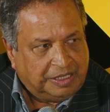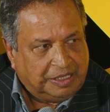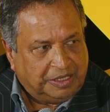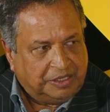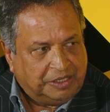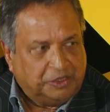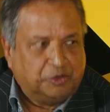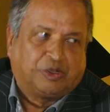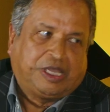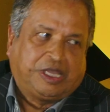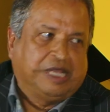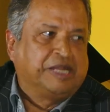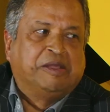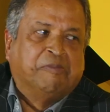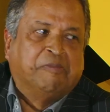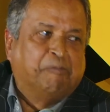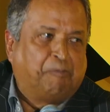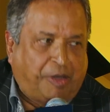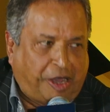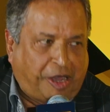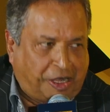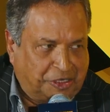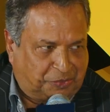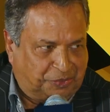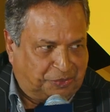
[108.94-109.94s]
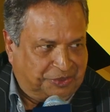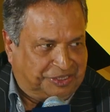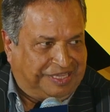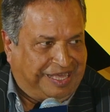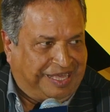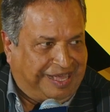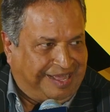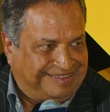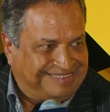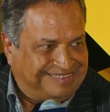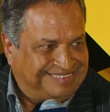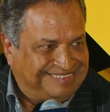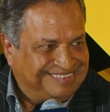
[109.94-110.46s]
you can impart with
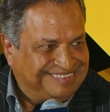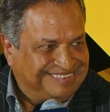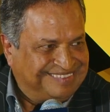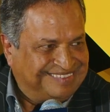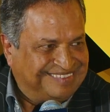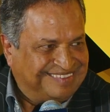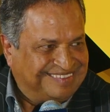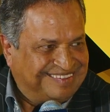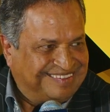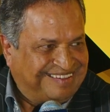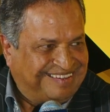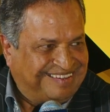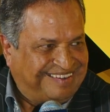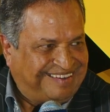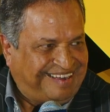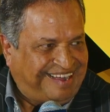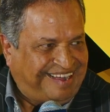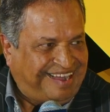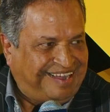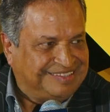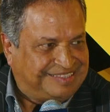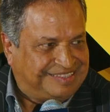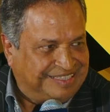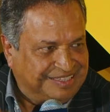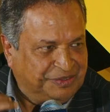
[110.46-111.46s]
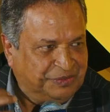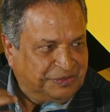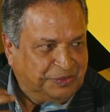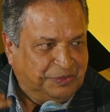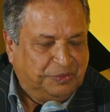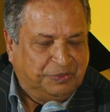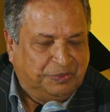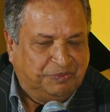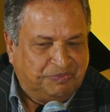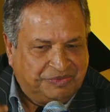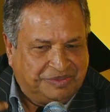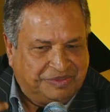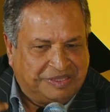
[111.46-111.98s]
that. I think
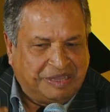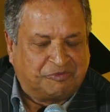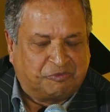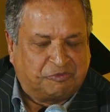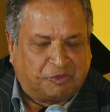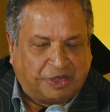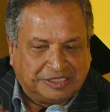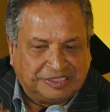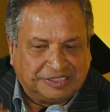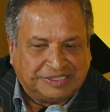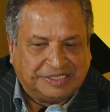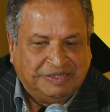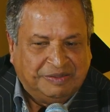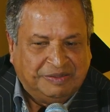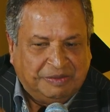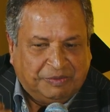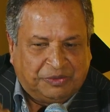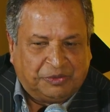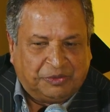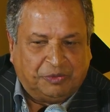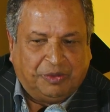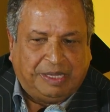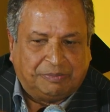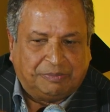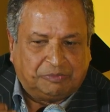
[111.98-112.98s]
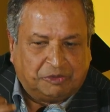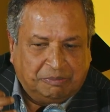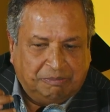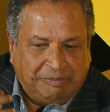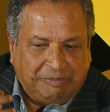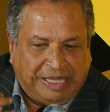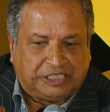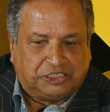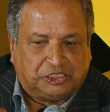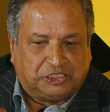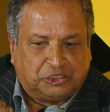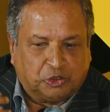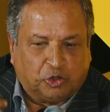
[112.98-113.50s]
you have to
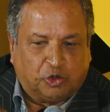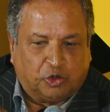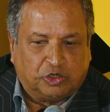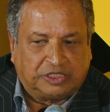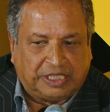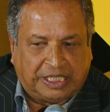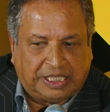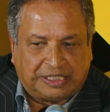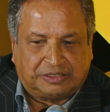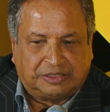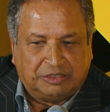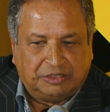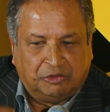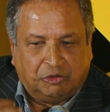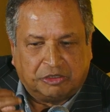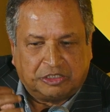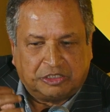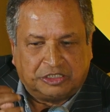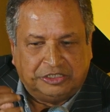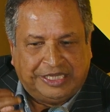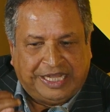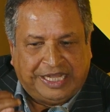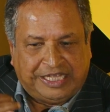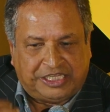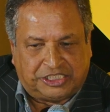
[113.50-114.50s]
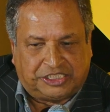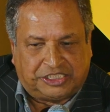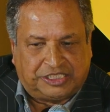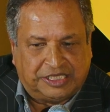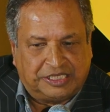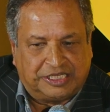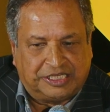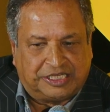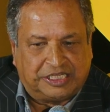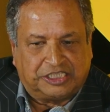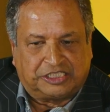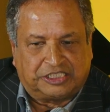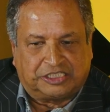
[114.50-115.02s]
make sure that your next
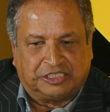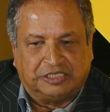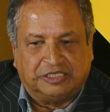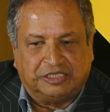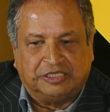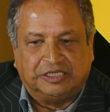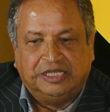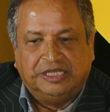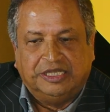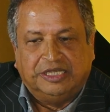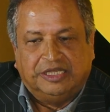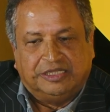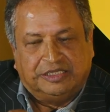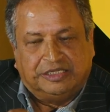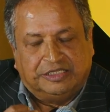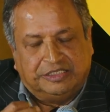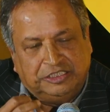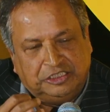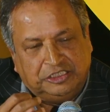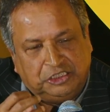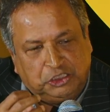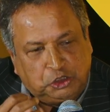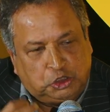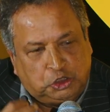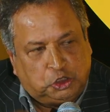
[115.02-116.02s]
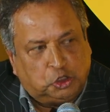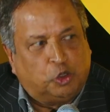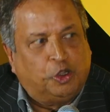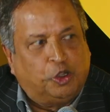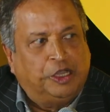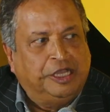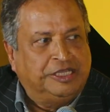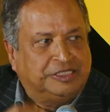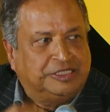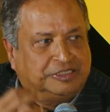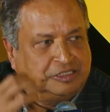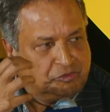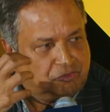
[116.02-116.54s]
generation
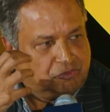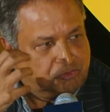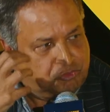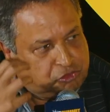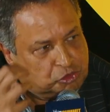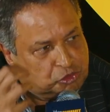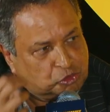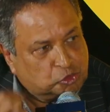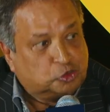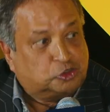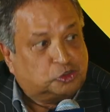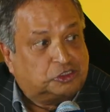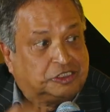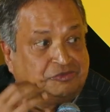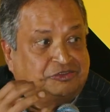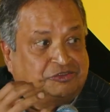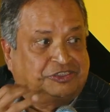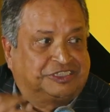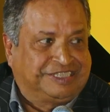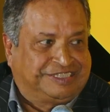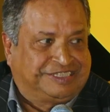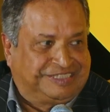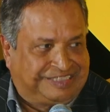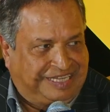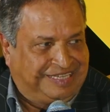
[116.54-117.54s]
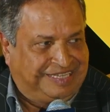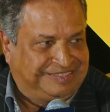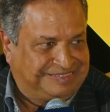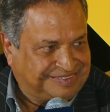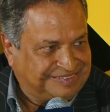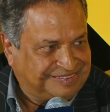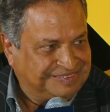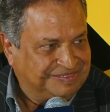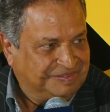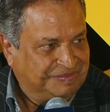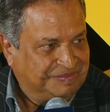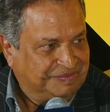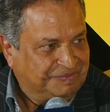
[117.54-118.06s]
enjoy the fruits of success.
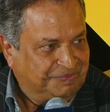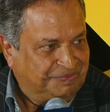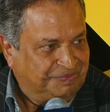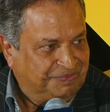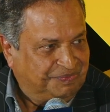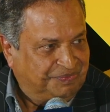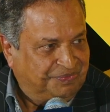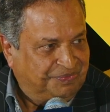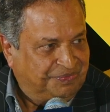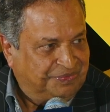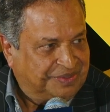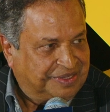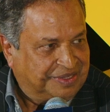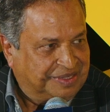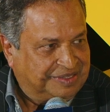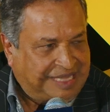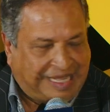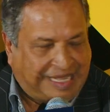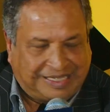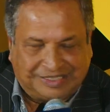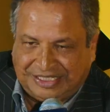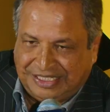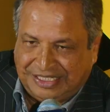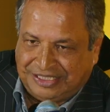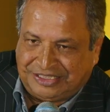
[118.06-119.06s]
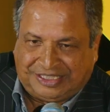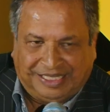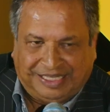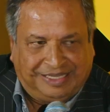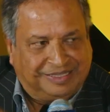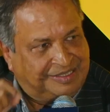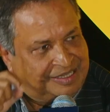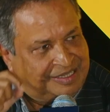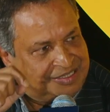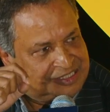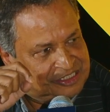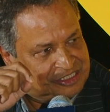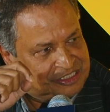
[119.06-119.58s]
As they say,
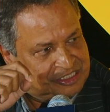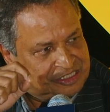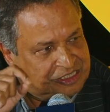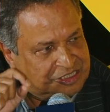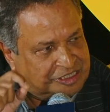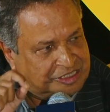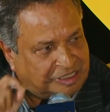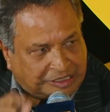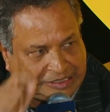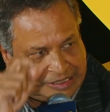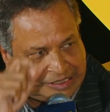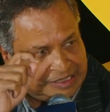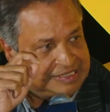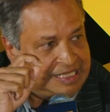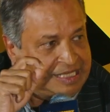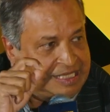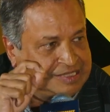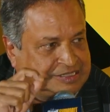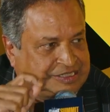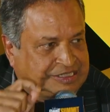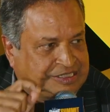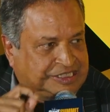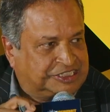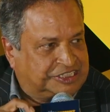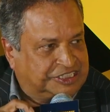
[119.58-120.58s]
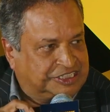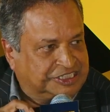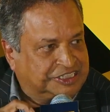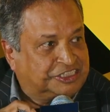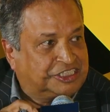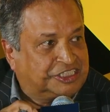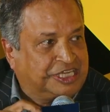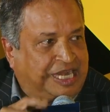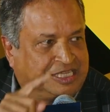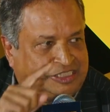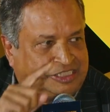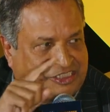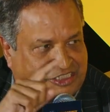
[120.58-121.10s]
there is nothing that succeeds
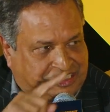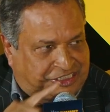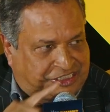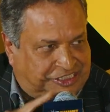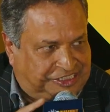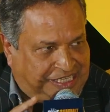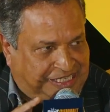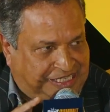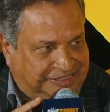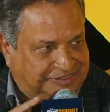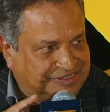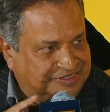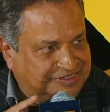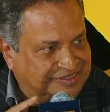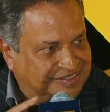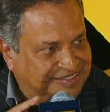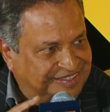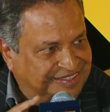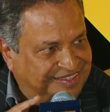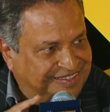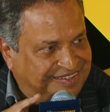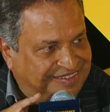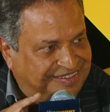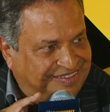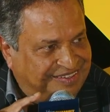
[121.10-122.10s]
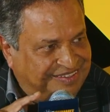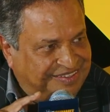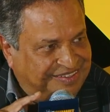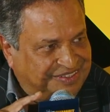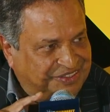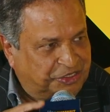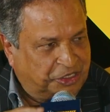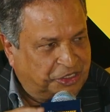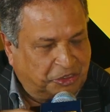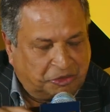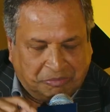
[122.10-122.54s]
like success. You got